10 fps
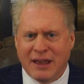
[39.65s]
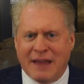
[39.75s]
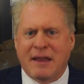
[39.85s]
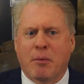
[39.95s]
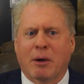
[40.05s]

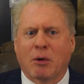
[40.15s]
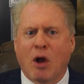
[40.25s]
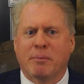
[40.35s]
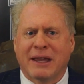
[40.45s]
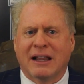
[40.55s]
and that we were
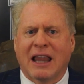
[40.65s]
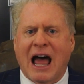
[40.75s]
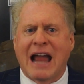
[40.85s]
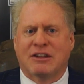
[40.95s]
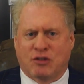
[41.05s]
all being
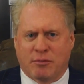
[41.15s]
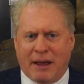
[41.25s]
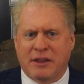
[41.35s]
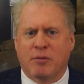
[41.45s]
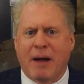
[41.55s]
lied to
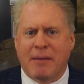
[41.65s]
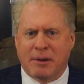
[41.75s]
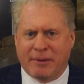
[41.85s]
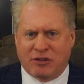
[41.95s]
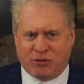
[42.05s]
by the Obama
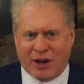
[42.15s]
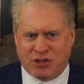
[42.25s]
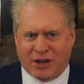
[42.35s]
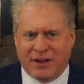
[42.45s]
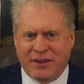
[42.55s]

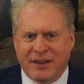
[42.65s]
administration.